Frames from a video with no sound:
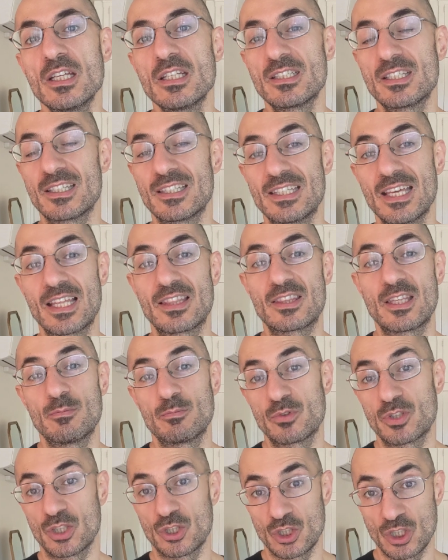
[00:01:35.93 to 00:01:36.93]
to get them
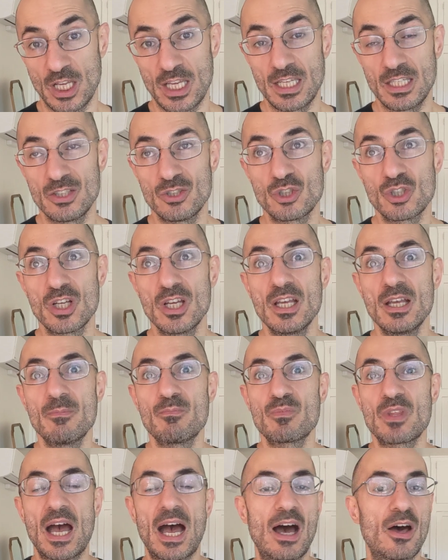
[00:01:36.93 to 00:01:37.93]
to change
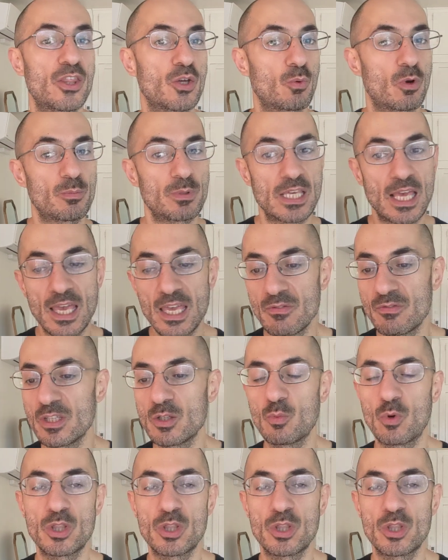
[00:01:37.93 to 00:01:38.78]
how they were behaving,